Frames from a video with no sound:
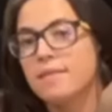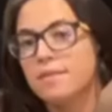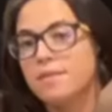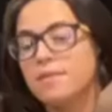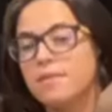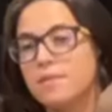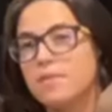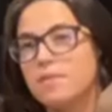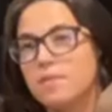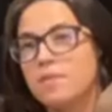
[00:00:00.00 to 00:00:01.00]

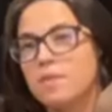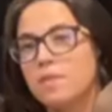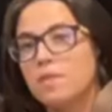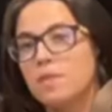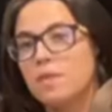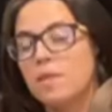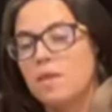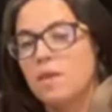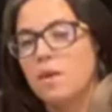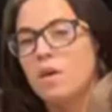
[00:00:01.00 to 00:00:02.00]

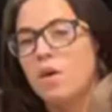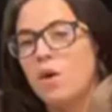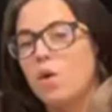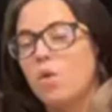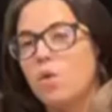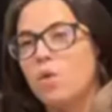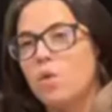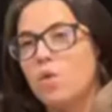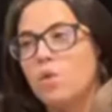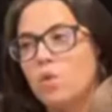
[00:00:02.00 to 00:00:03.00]

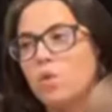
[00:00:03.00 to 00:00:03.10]
The person shown says nothing.